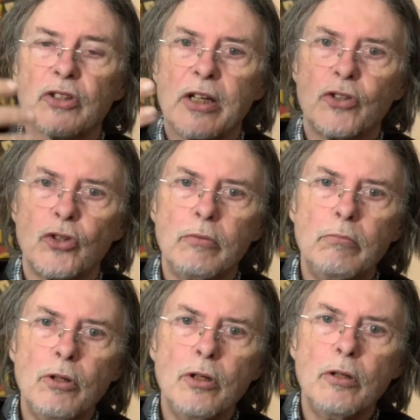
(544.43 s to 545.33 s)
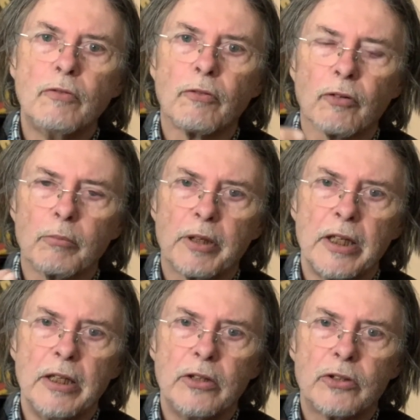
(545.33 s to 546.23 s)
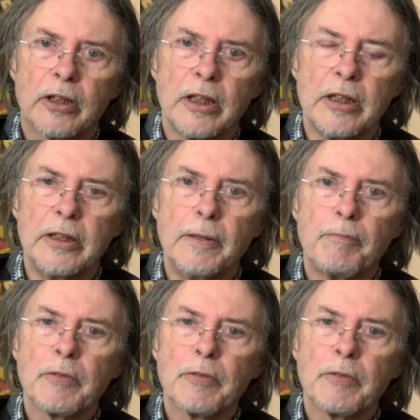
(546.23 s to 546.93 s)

as you move from key to key.